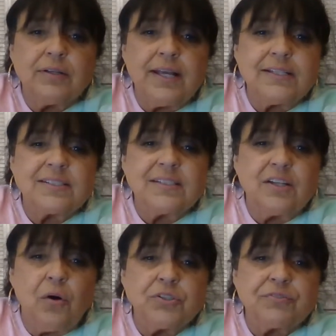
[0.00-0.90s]
It
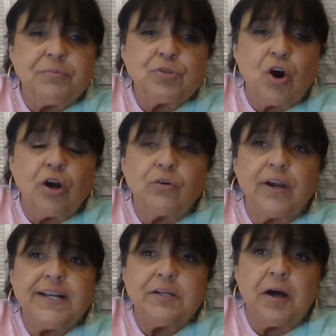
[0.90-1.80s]
goes from dark
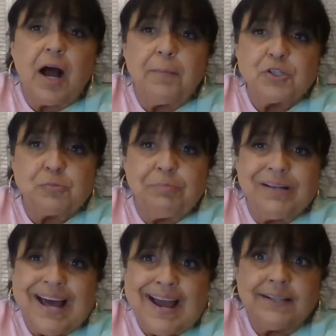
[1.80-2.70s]
green to almost
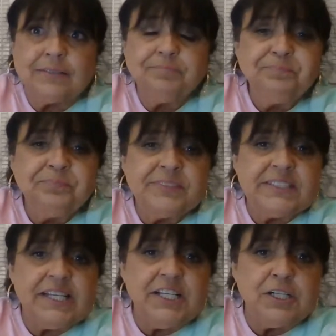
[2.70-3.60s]
black
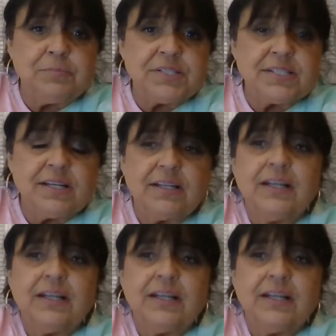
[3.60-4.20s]
tips.